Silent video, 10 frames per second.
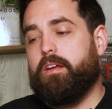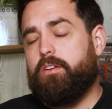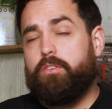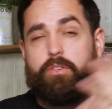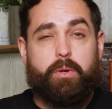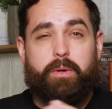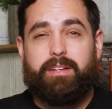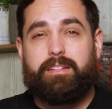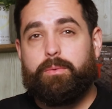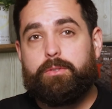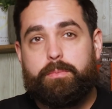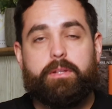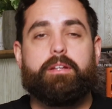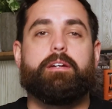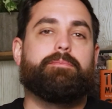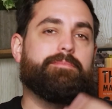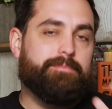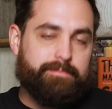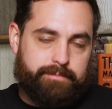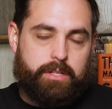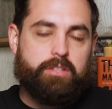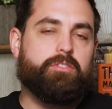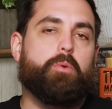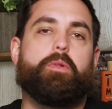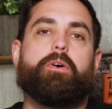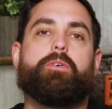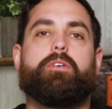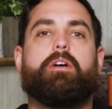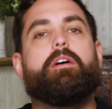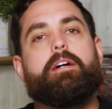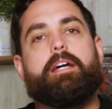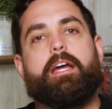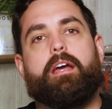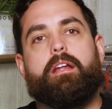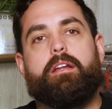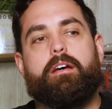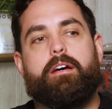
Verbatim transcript: and don't know exactly what to put there, start with those. And